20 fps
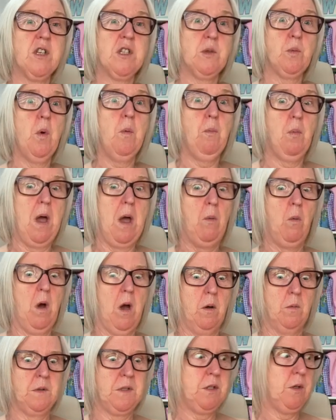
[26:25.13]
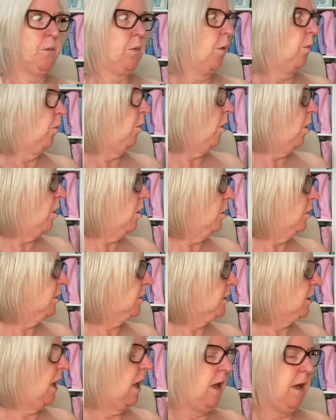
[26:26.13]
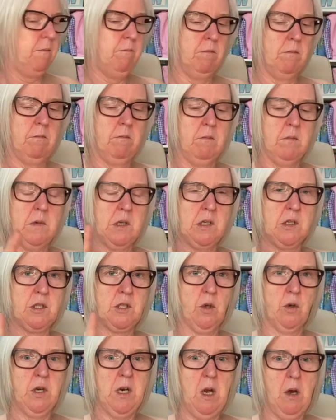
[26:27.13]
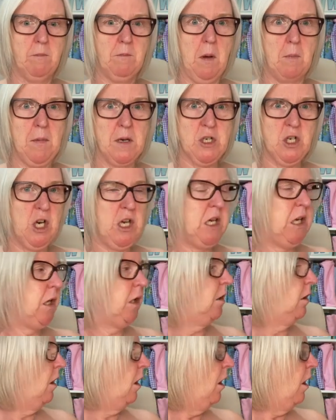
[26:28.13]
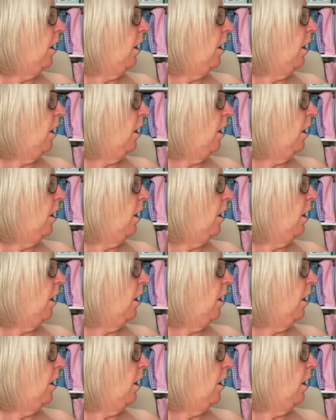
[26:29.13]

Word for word: swimwear, what I was doing was um, sewing it on my machine,